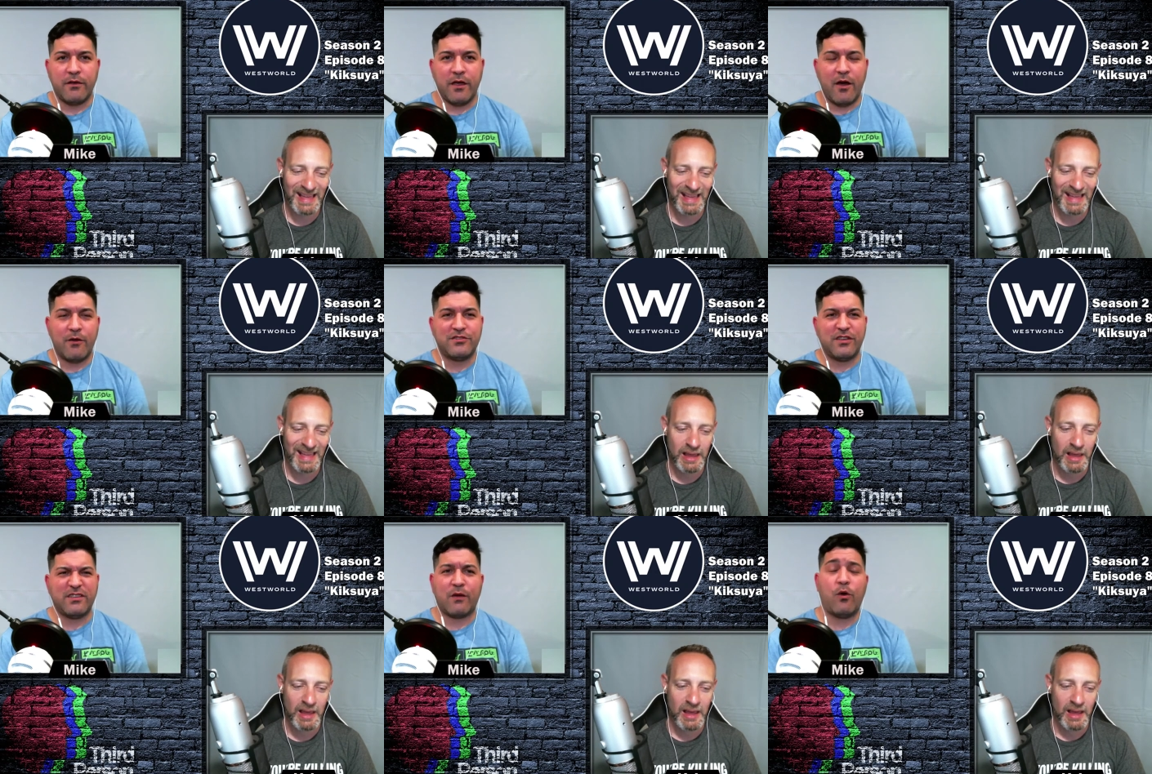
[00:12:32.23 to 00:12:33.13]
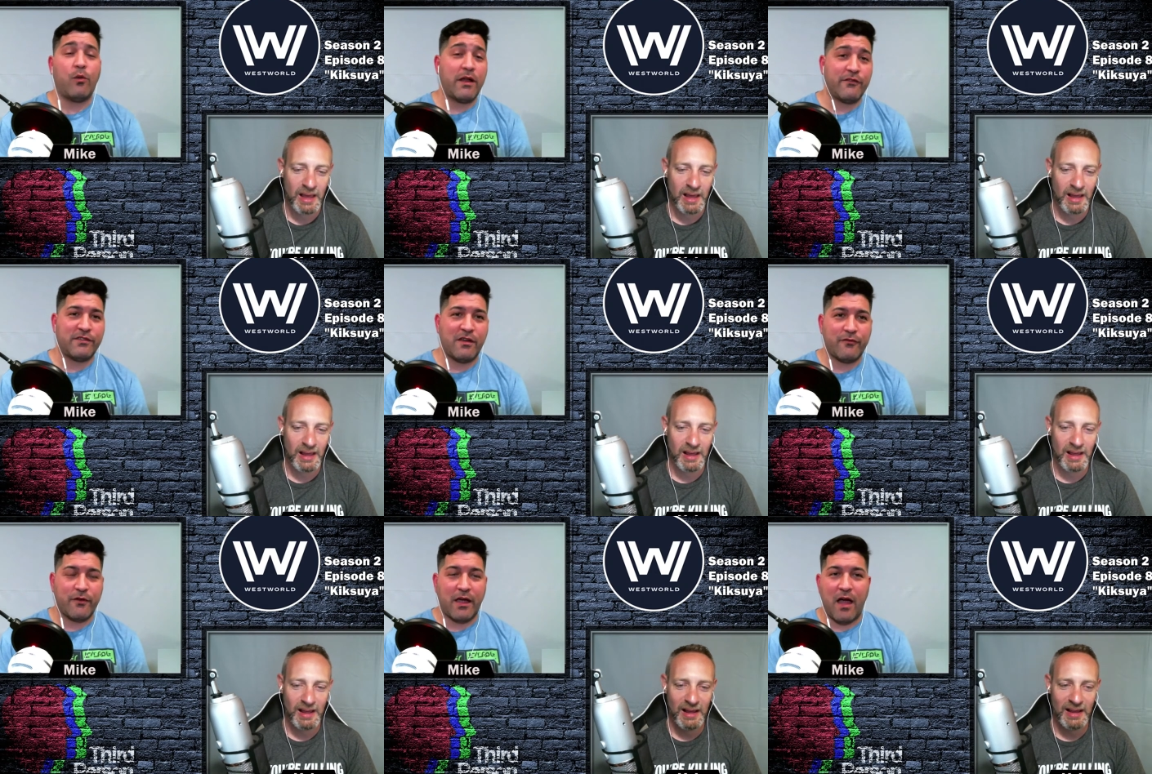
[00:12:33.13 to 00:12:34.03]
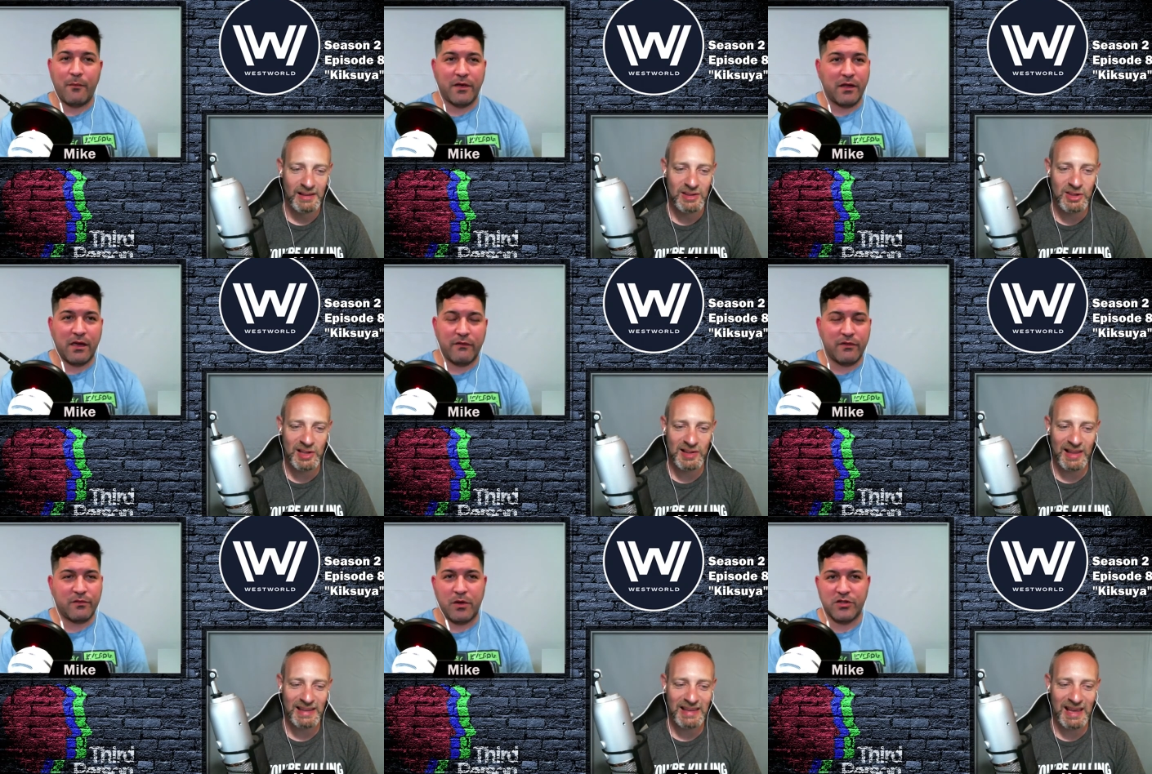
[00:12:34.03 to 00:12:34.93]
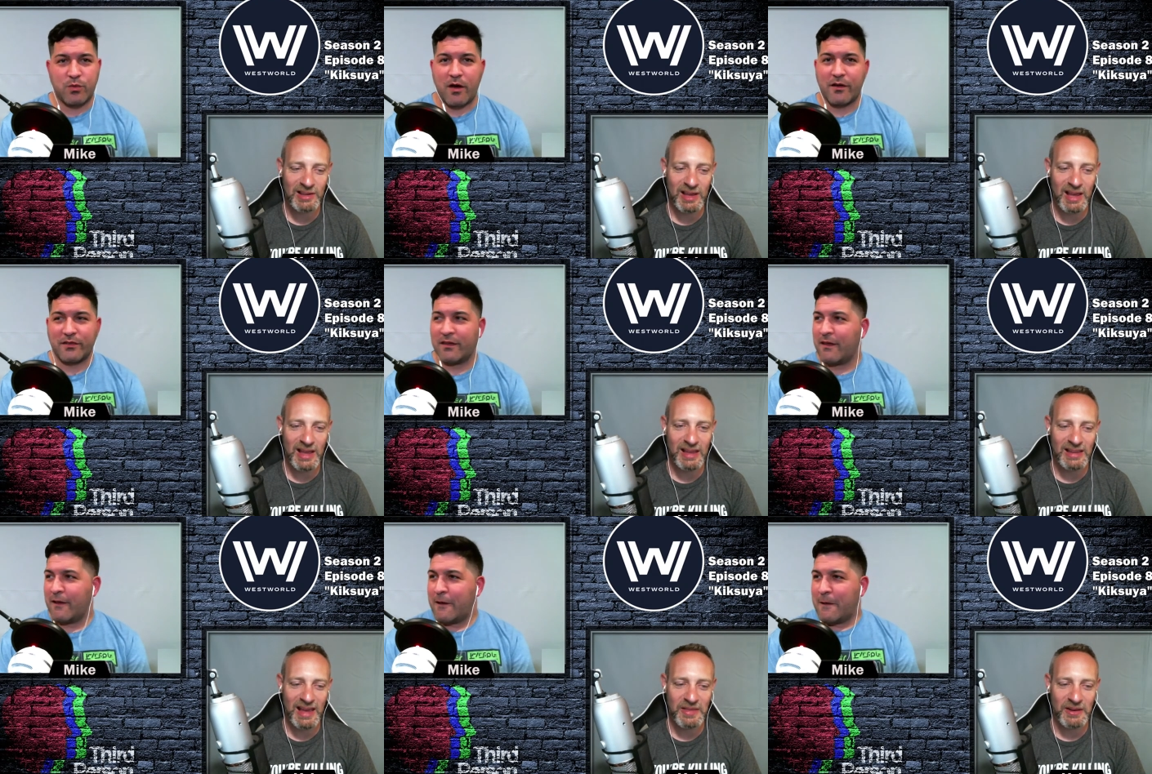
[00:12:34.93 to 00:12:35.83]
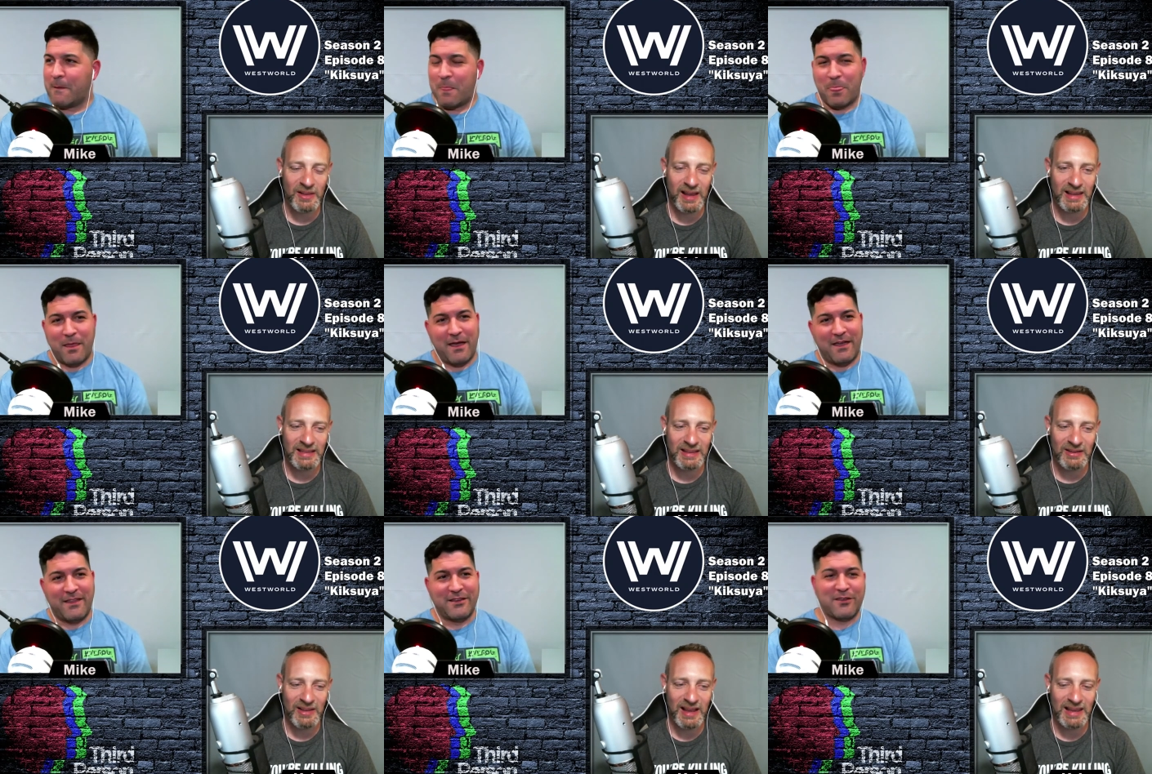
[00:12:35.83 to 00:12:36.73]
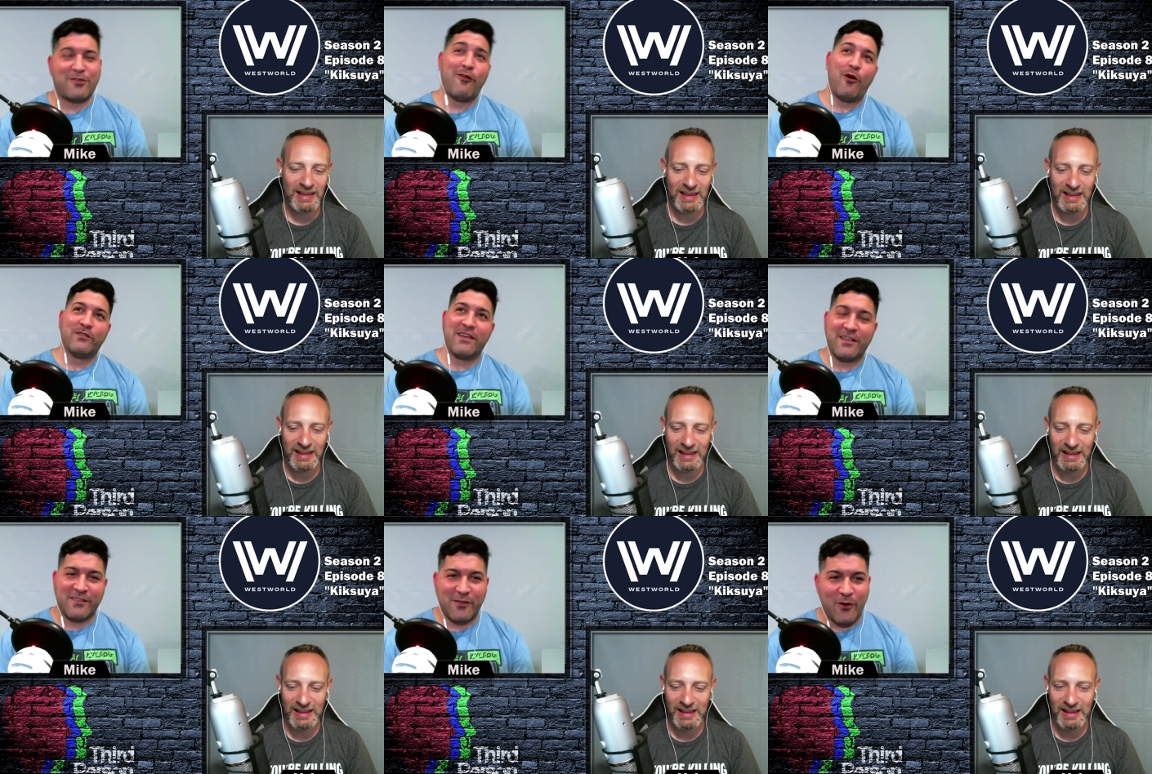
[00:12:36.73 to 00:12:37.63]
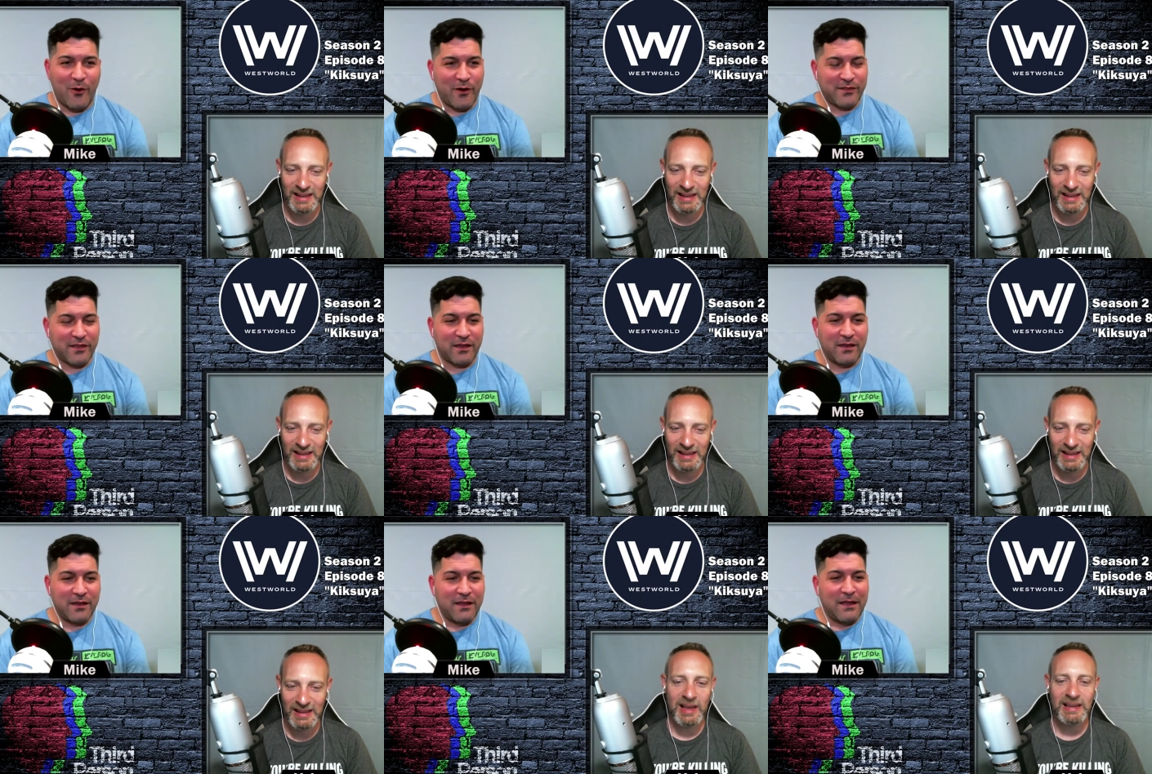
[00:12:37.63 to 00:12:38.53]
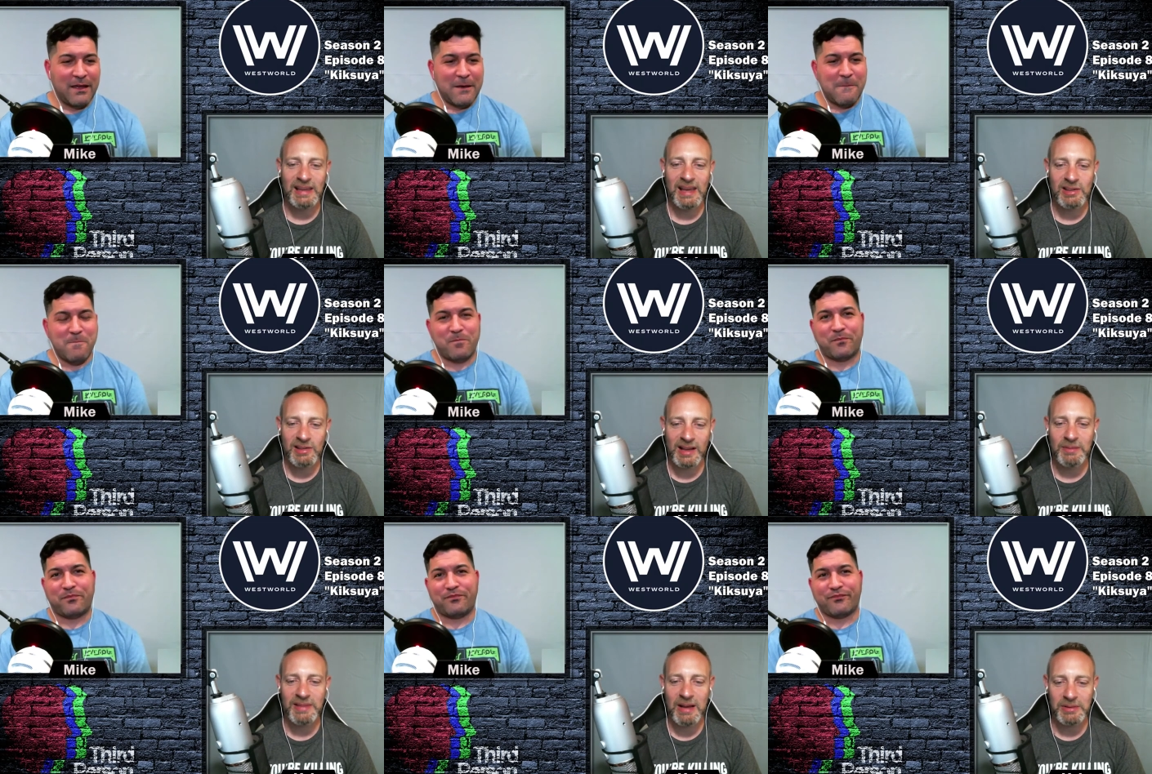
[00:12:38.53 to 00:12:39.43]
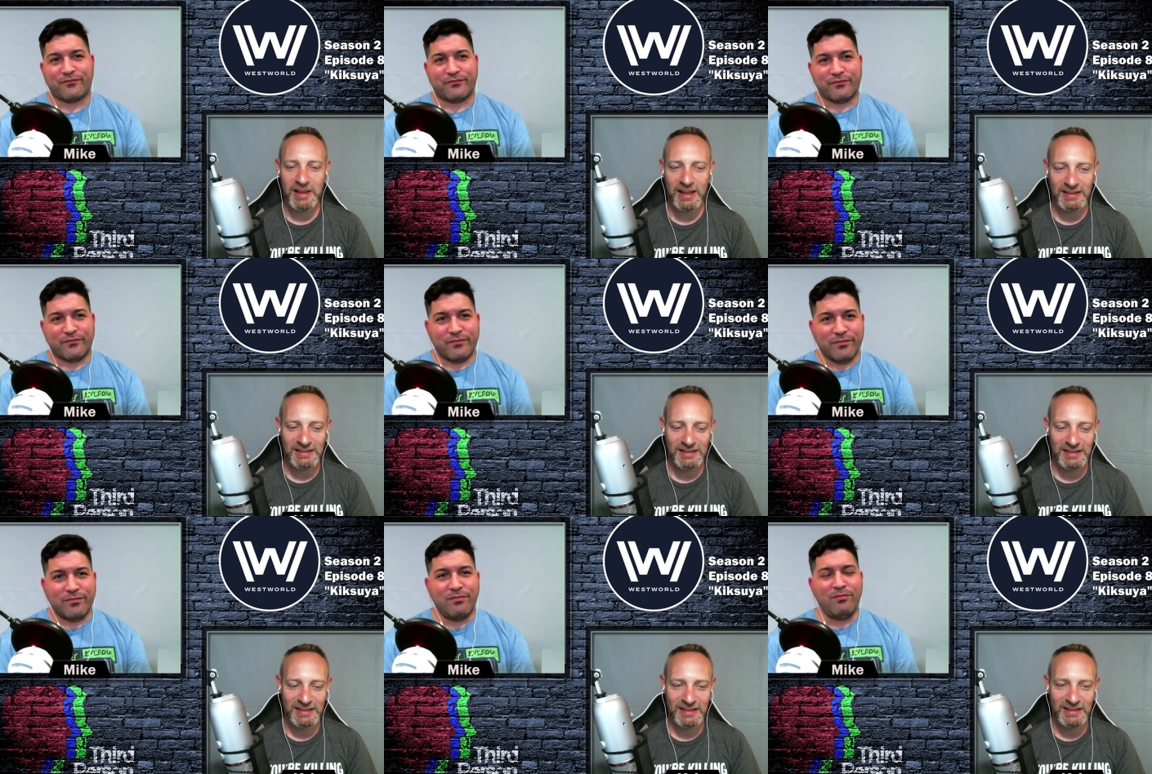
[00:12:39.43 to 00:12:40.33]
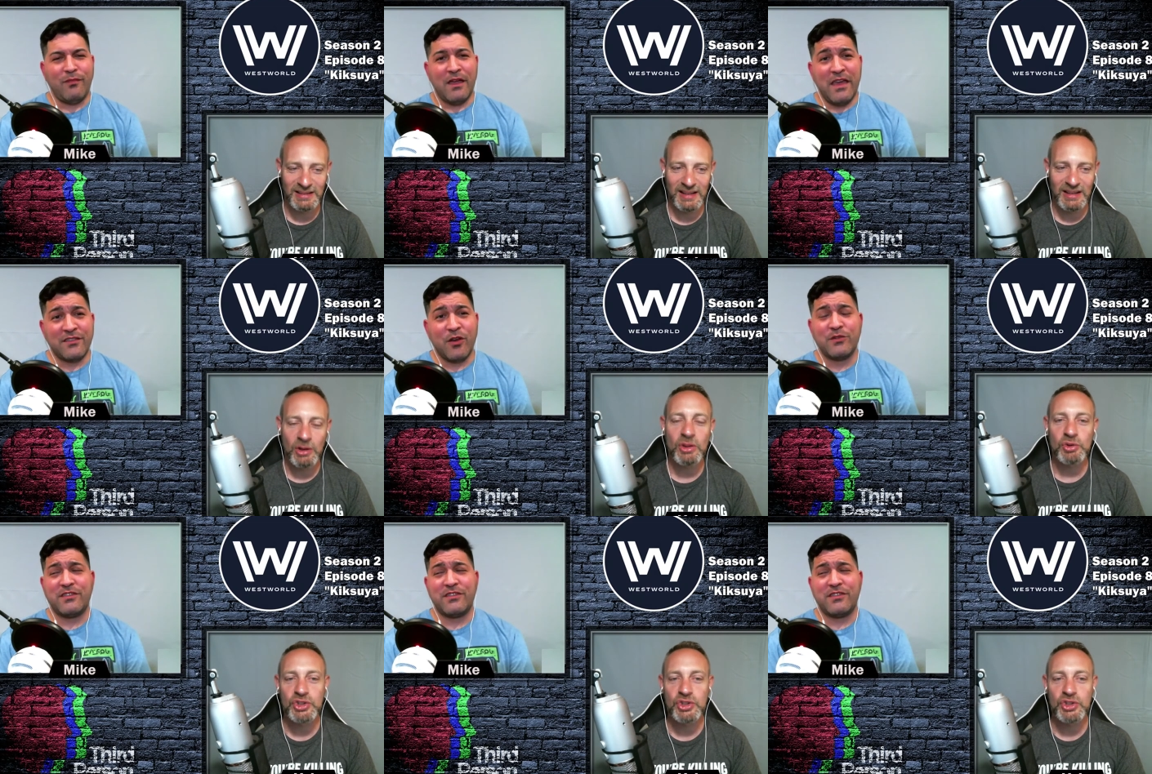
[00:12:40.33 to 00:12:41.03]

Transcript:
Speaker 1: you know, and she's like, "Well, whatever suffering I'm gonna she's give like, much."
Speaker 2: Yeah, yeah, they're like, they're they like, they just
Speaker 1: throw his ass on the horse, and she's like,
Speaker 2: "Yeah, she's like, I'm down with that." Yeah, no, so no,